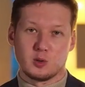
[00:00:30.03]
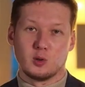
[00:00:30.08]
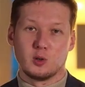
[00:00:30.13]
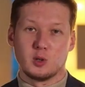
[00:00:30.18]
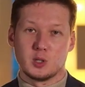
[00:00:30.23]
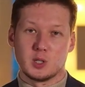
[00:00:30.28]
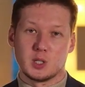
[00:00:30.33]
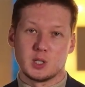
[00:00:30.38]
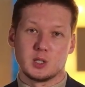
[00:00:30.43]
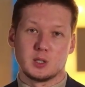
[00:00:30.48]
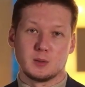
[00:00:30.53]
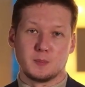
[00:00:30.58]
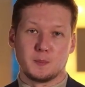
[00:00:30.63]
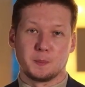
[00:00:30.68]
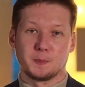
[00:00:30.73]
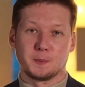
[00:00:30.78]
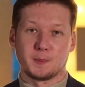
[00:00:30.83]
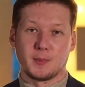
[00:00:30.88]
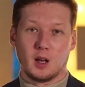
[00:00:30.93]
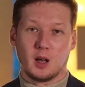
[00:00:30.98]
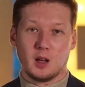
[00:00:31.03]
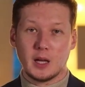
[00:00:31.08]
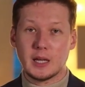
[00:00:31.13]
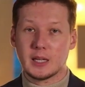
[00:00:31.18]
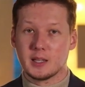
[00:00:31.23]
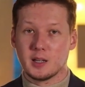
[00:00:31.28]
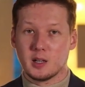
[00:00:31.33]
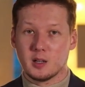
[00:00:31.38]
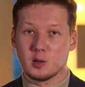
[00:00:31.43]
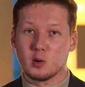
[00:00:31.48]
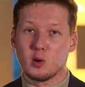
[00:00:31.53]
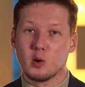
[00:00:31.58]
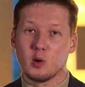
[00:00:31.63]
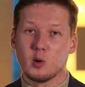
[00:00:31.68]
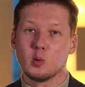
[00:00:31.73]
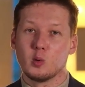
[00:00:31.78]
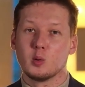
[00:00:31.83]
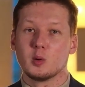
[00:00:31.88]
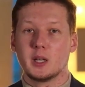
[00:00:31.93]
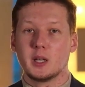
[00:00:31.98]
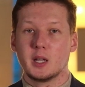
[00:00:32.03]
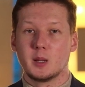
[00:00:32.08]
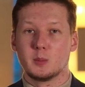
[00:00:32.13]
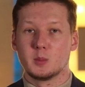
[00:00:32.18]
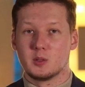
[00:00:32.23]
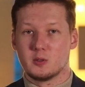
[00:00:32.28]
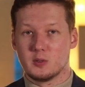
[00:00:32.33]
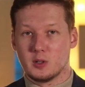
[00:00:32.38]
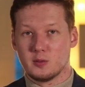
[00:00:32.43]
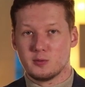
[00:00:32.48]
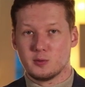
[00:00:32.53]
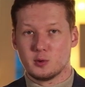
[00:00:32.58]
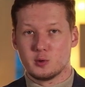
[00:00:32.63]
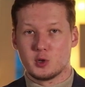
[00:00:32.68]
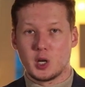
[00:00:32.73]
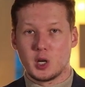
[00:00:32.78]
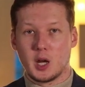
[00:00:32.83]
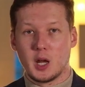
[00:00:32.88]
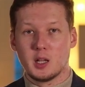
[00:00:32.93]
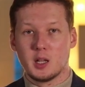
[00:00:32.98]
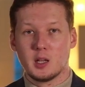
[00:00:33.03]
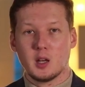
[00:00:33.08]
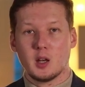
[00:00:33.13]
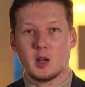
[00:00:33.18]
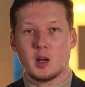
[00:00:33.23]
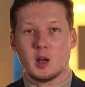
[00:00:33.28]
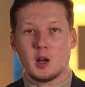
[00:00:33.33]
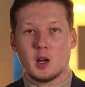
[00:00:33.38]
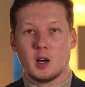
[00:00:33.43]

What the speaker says: sourced a year ago named Drill4J,